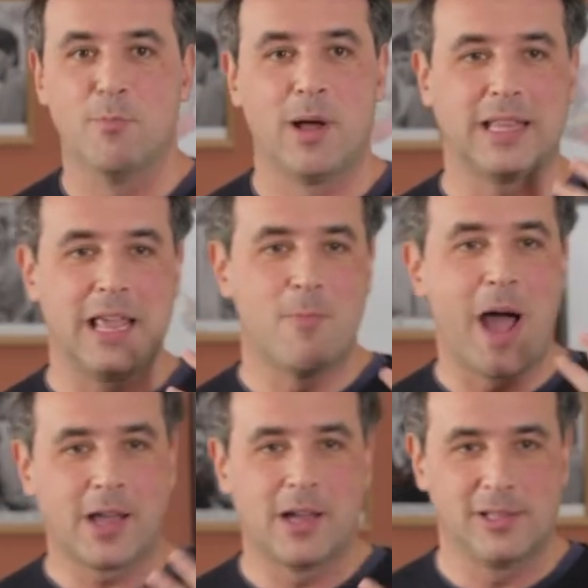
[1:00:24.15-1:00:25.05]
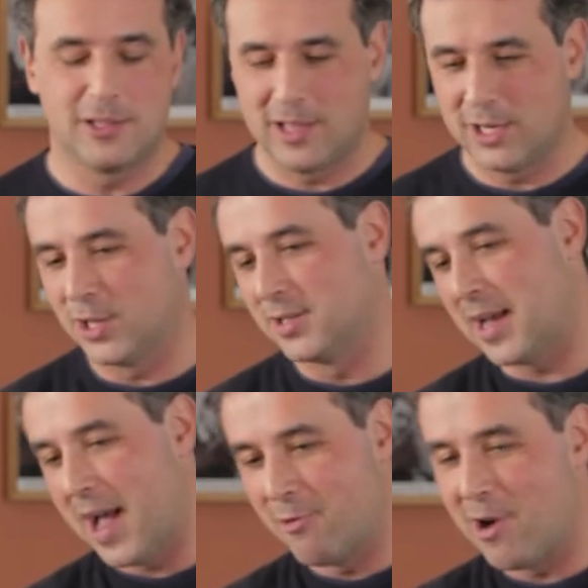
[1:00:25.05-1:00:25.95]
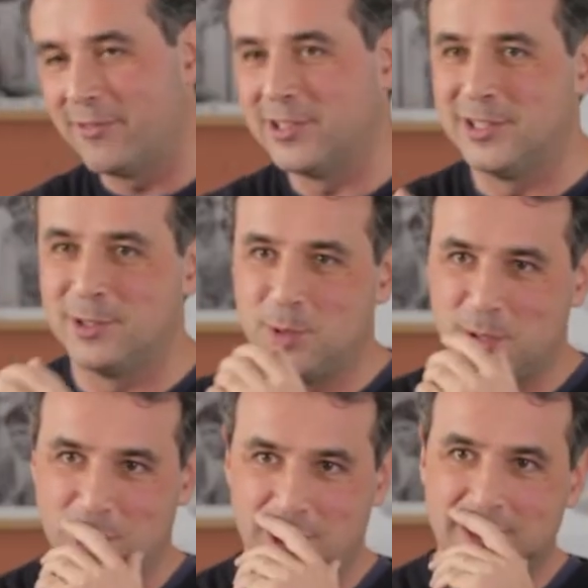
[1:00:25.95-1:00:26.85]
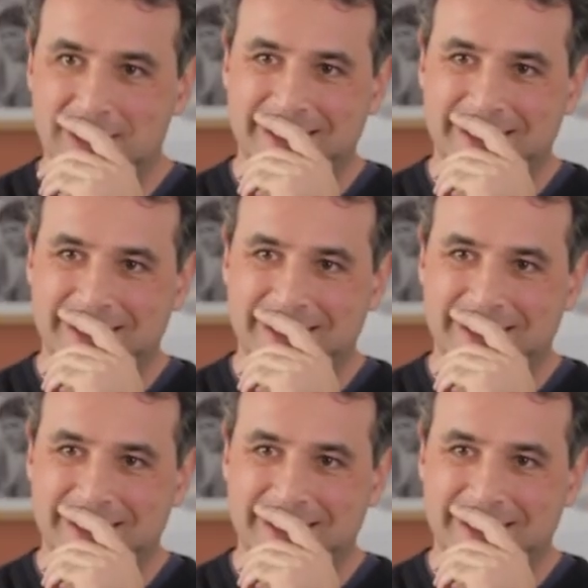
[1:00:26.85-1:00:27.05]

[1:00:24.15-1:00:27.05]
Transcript: but in my calculations, I arrived at this position,